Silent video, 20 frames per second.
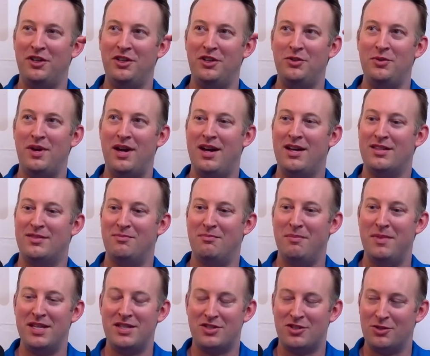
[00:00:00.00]
to you as
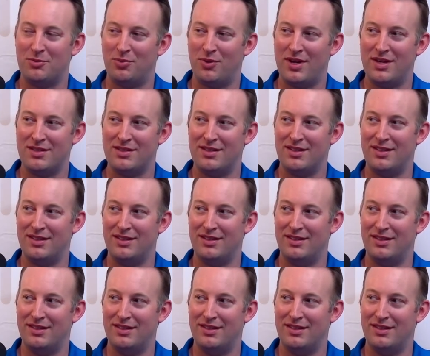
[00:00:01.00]
Mr. President